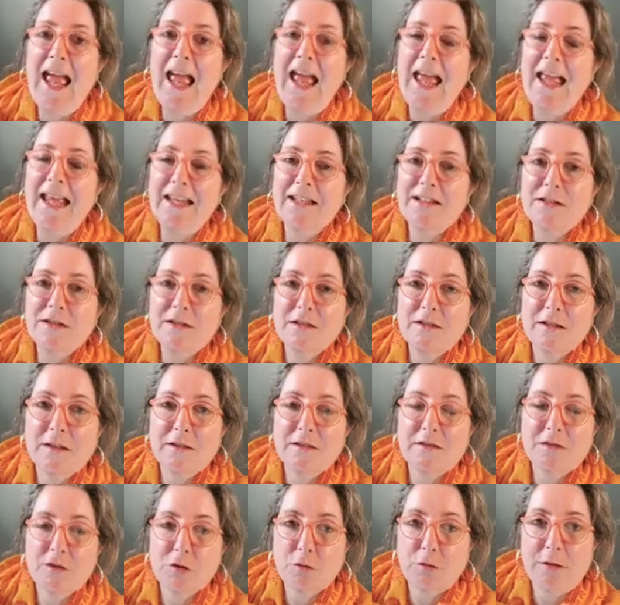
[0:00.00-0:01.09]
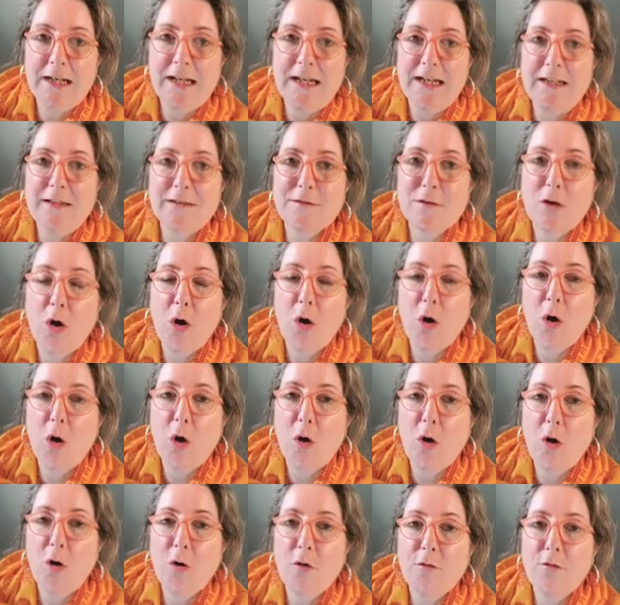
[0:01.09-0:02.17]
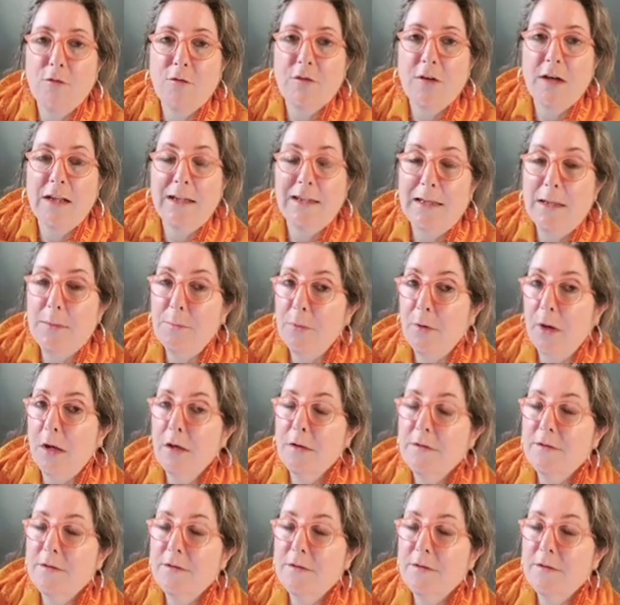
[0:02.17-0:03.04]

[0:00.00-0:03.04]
end degrees of Libra,